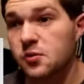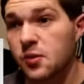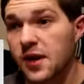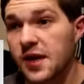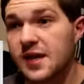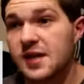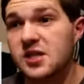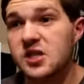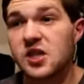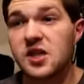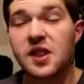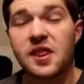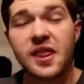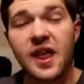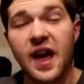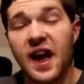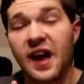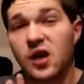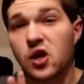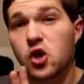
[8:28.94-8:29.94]
range
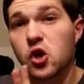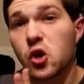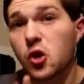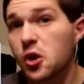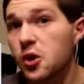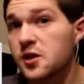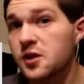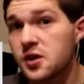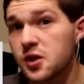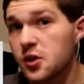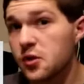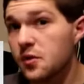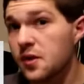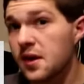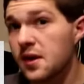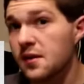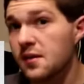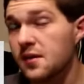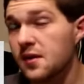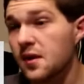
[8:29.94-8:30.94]
that could do
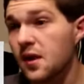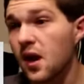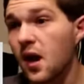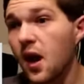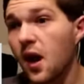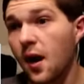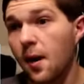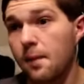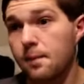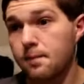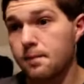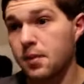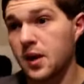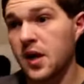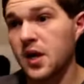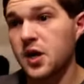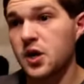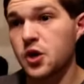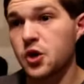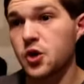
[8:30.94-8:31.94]
it,
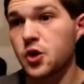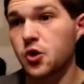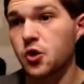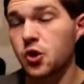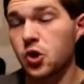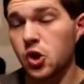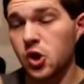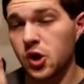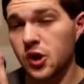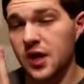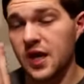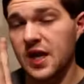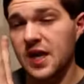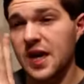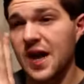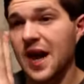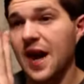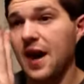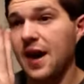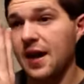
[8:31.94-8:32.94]
but you're
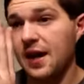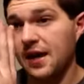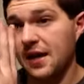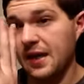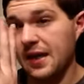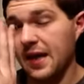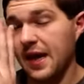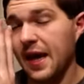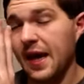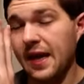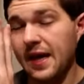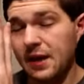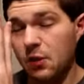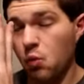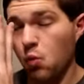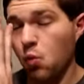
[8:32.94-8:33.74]
looking at like